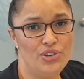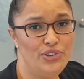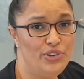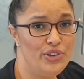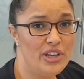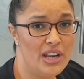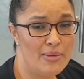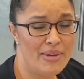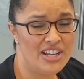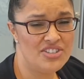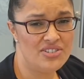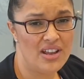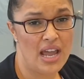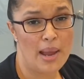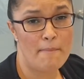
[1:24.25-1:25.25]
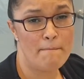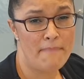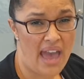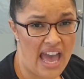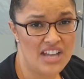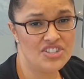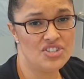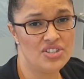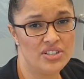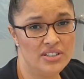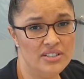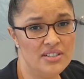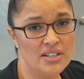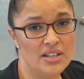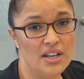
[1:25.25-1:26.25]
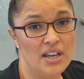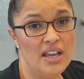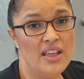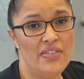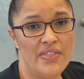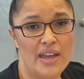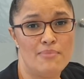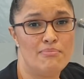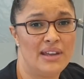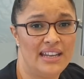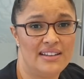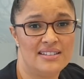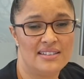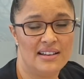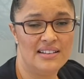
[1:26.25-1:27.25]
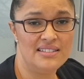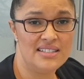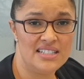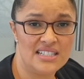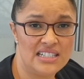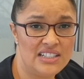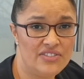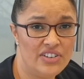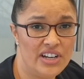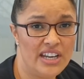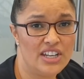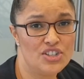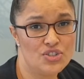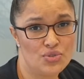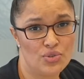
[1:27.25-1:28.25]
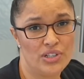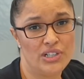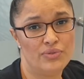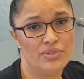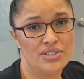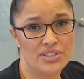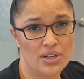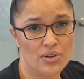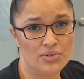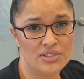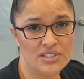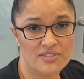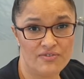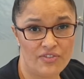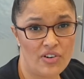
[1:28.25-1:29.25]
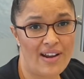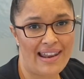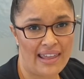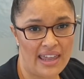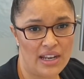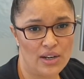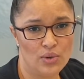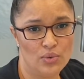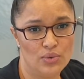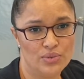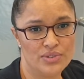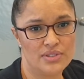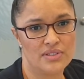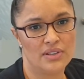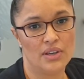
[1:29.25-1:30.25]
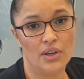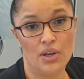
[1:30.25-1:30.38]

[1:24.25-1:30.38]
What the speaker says: You can imagine how passionate that makes us in delivering extraordinary results for our landlords.